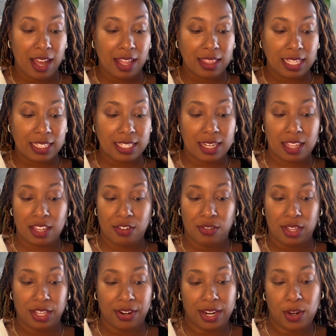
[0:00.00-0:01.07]
that's another
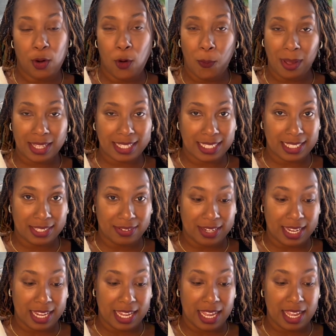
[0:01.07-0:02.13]
really great home
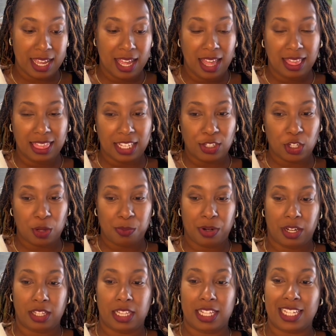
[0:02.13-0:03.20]
accessory that you can put
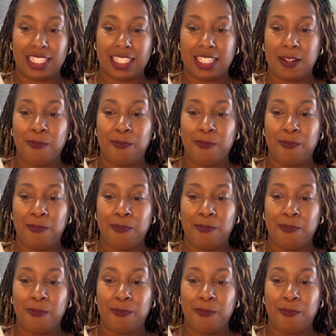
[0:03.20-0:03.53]
on the list.